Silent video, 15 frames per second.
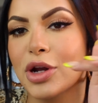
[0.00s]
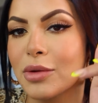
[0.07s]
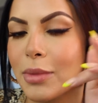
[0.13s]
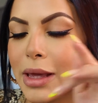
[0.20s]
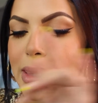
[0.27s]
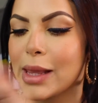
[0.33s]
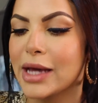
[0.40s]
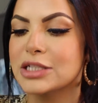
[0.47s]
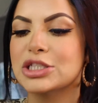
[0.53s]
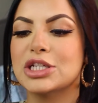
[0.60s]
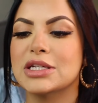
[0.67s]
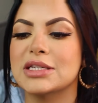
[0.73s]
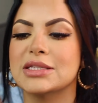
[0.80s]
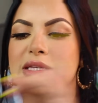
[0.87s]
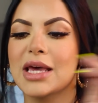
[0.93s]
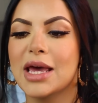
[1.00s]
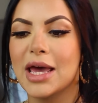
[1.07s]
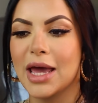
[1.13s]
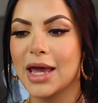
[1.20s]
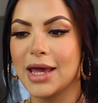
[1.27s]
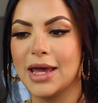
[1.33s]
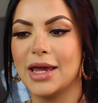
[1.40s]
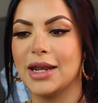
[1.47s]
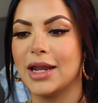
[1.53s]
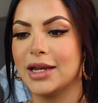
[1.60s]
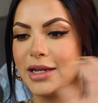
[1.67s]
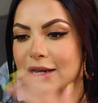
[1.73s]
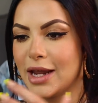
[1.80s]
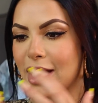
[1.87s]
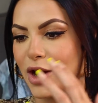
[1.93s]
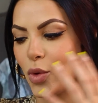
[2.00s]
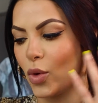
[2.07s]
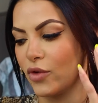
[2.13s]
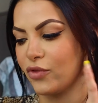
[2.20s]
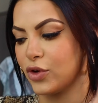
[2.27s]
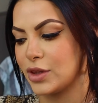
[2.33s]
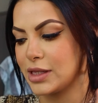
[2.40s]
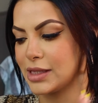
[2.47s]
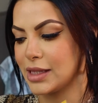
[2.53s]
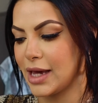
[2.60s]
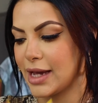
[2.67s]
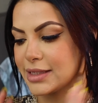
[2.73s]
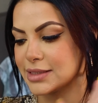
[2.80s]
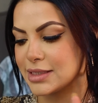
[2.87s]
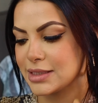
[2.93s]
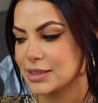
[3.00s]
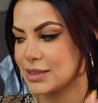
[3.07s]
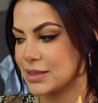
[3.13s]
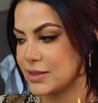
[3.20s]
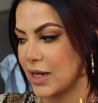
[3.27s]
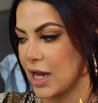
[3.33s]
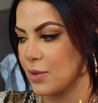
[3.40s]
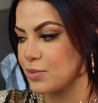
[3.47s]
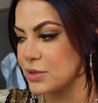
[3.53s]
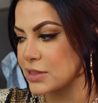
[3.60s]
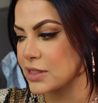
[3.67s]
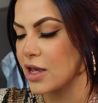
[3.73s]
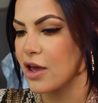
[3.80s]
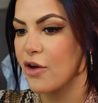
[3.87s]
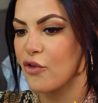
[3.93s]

on my lashes, and now for the last steps.